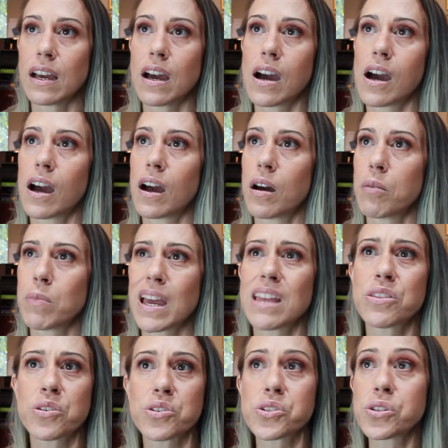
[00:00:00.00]
And
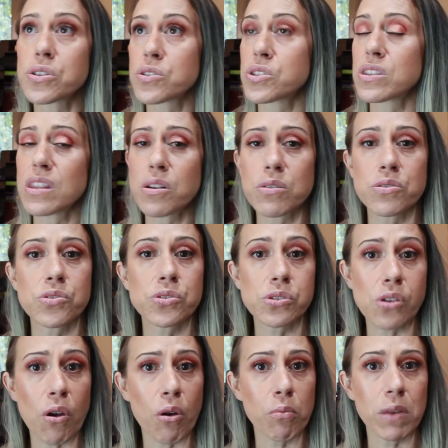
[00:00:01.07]
there is
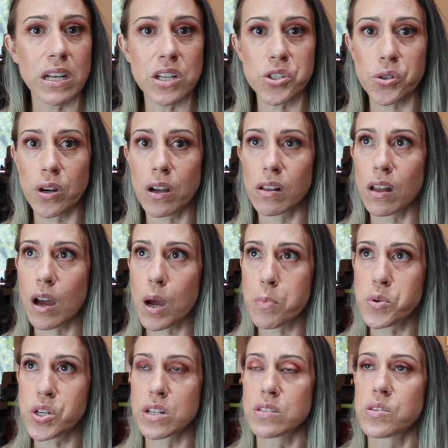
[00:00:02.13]
so many trail
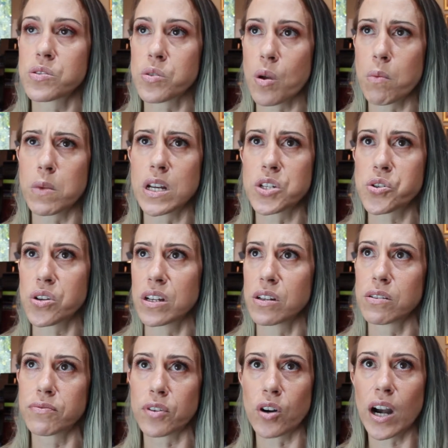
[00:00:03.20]
options, so many trail
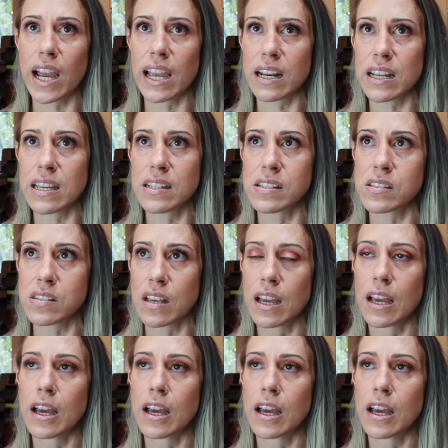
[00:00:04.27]
varieties,